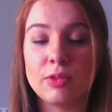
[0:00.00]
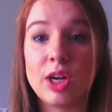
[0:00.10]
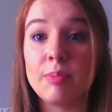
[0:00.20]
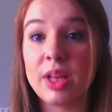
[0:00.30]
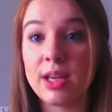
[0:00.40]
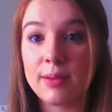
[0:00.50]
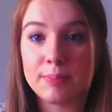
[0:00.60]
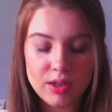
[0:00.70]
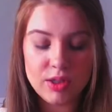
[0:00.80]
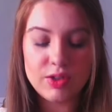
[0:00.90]
Grand Blanc.
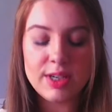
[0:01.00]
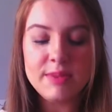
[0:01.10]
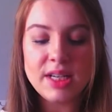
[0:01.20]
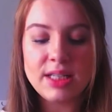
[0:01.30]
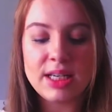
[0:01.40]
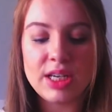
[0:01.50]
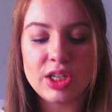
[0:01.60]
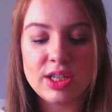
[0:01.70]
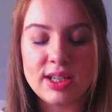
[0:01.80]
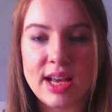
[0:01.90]
Dream
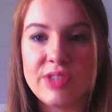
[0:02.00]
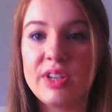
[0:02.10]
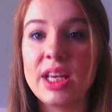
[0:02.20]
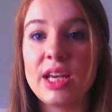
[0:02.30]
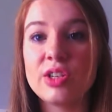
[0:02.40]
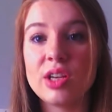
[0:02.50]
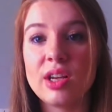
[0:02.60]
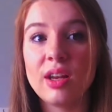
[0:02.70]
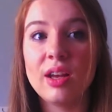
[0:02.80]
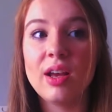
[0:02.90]
destination /
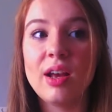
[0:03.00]
vacation.